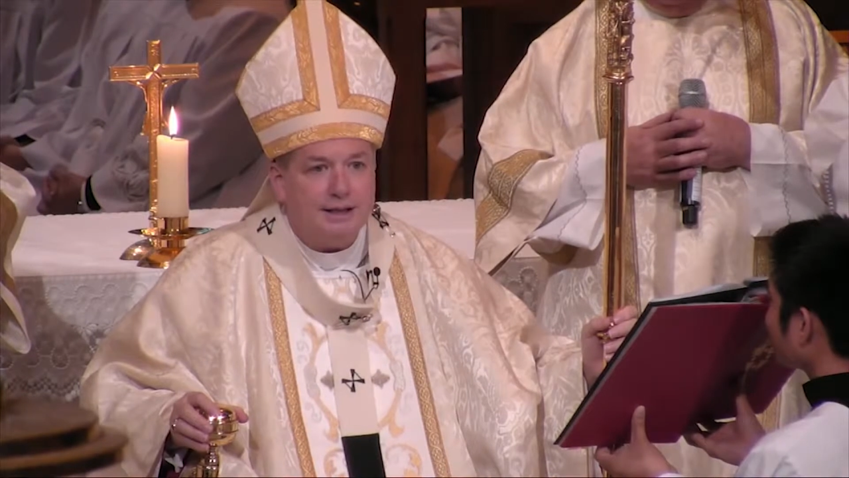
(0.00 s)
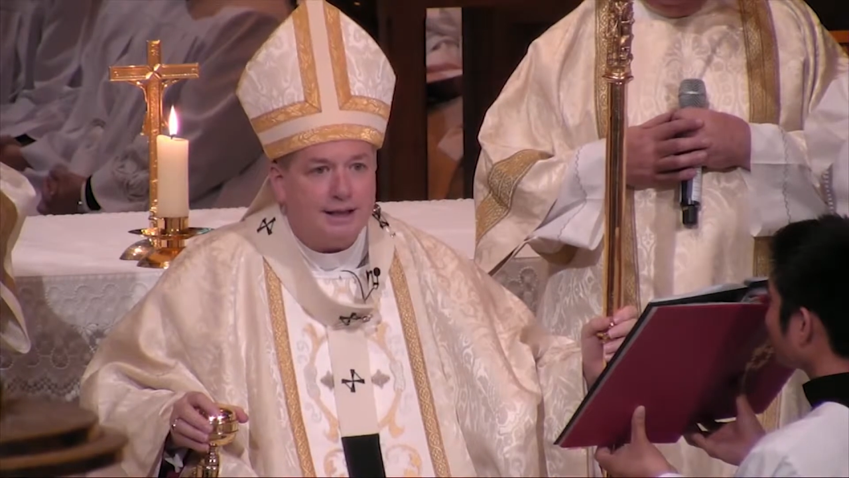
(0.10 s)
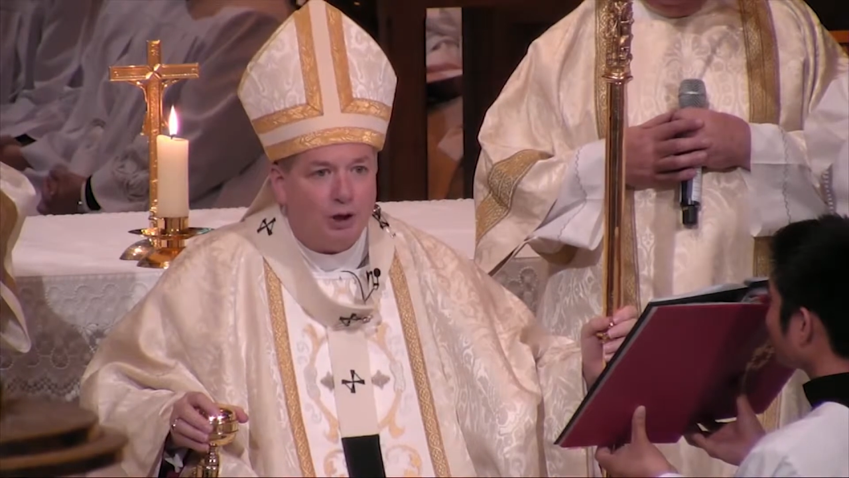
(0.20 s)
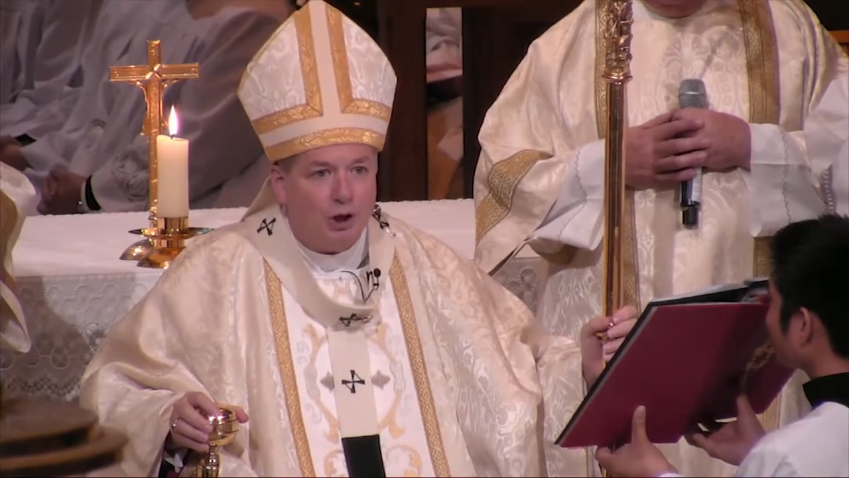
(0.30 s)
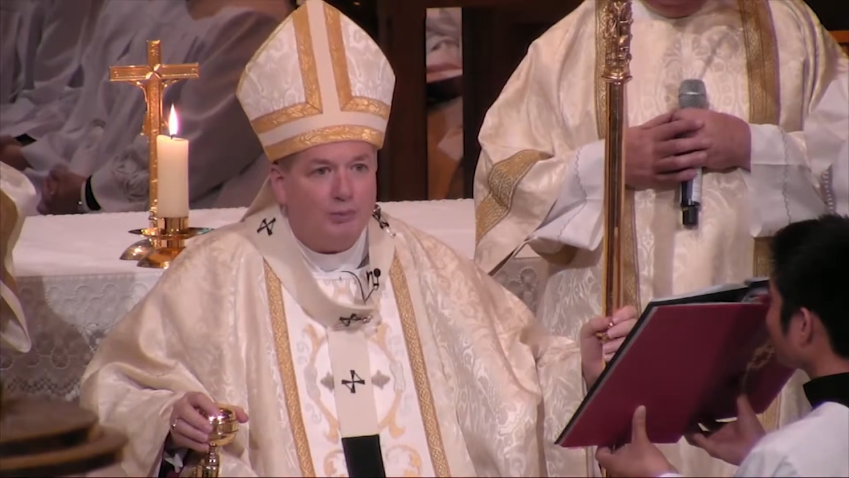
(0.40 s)

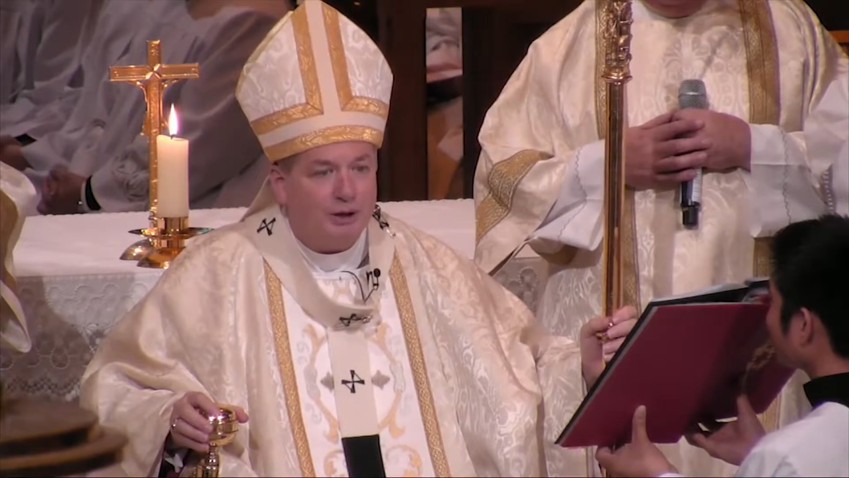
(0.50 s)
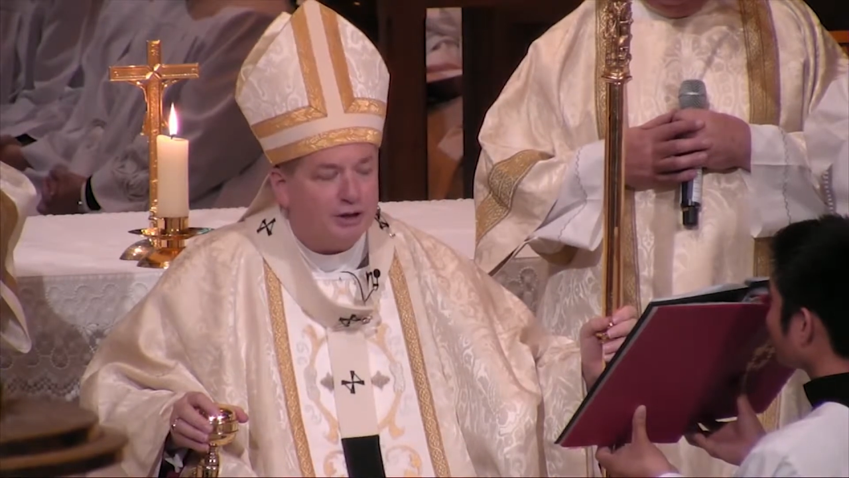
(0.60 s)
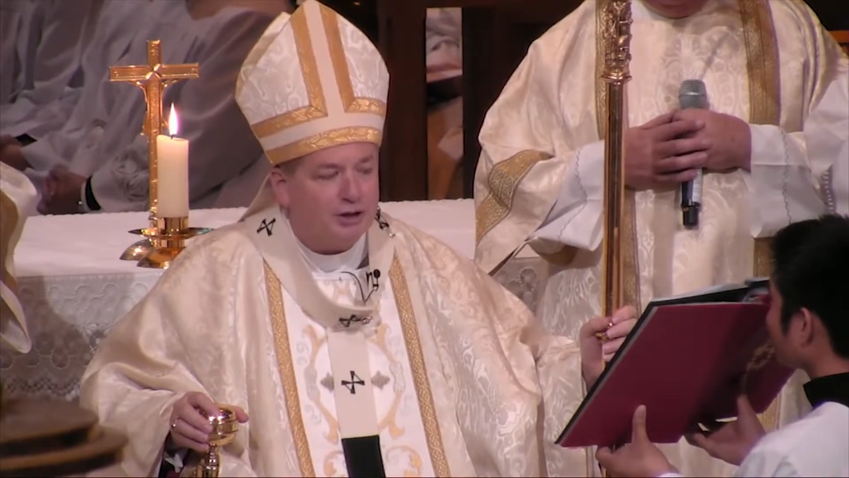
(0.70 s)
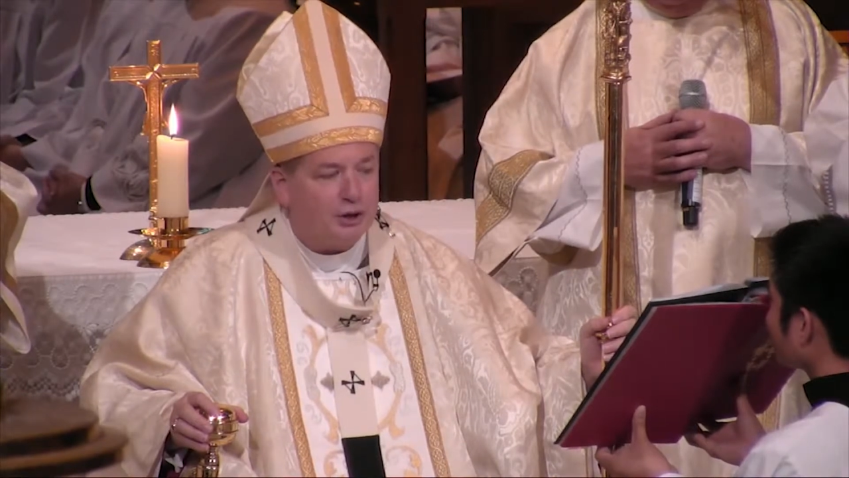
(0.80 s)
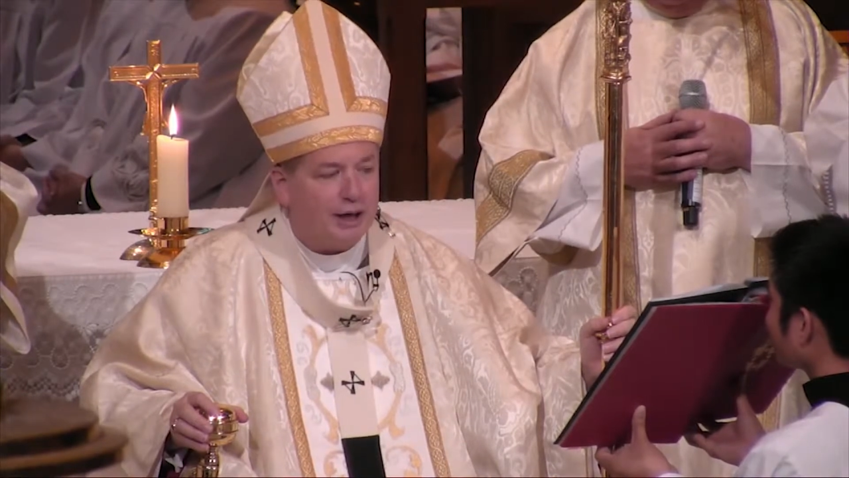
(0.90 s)
in urban
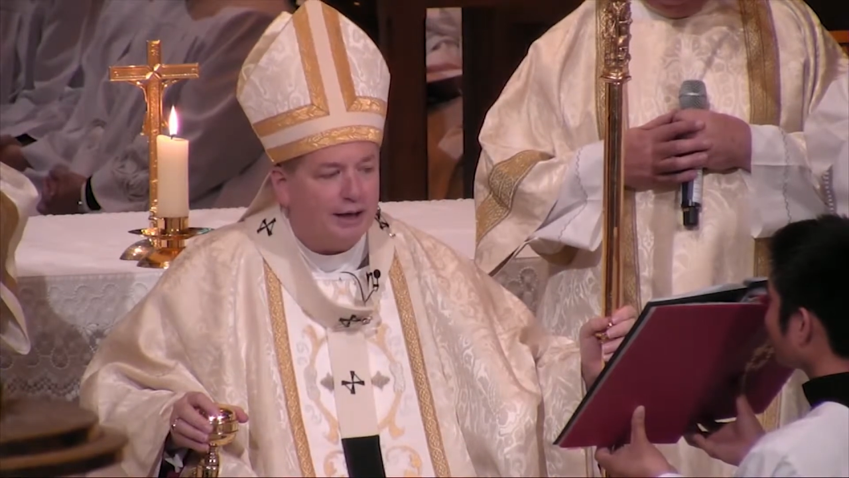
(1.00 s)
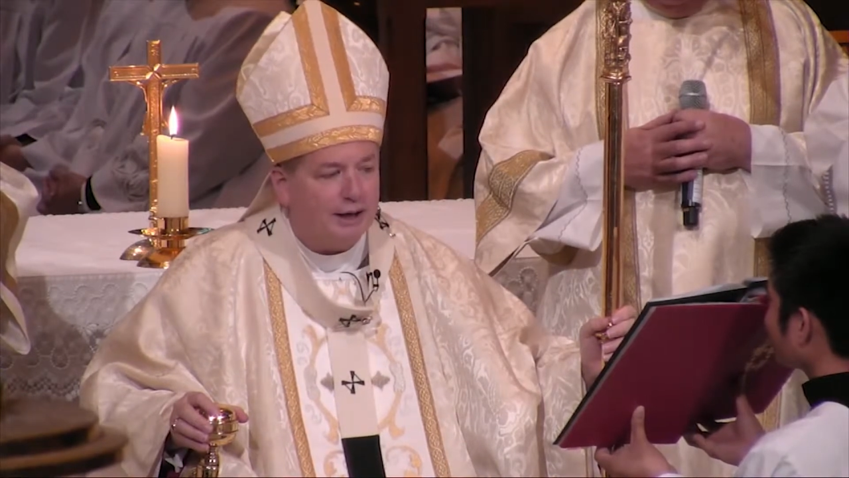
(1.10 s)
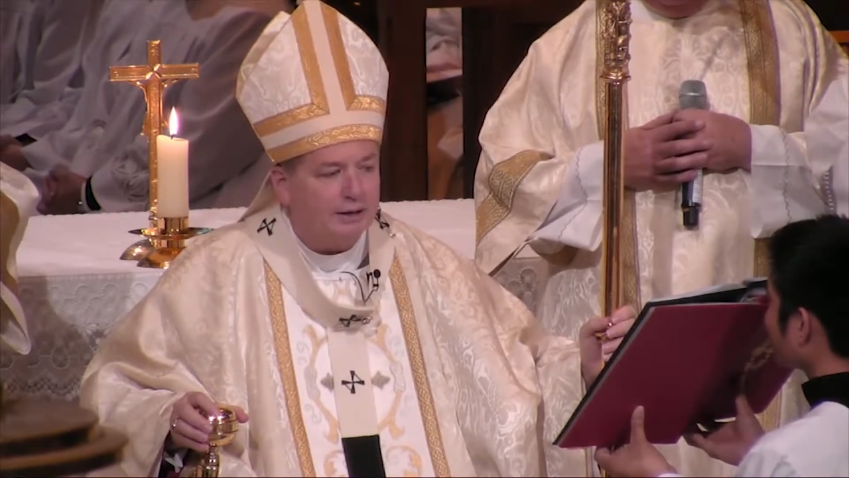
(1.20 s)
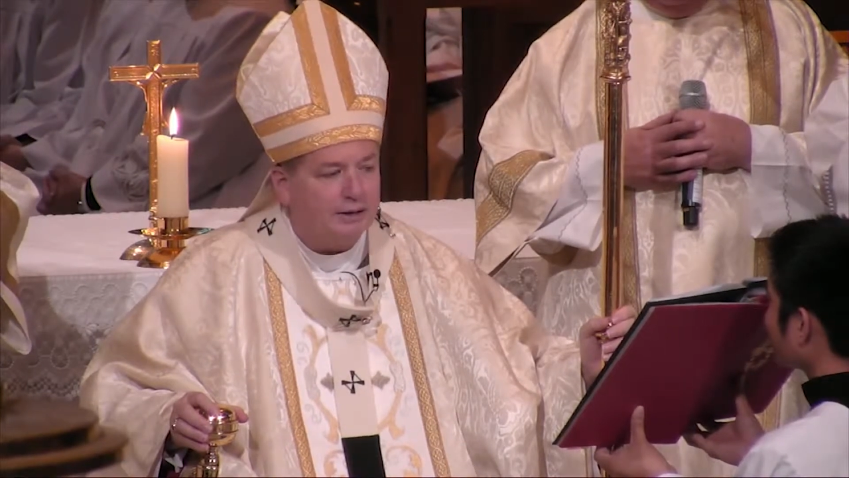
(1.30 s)
Australia,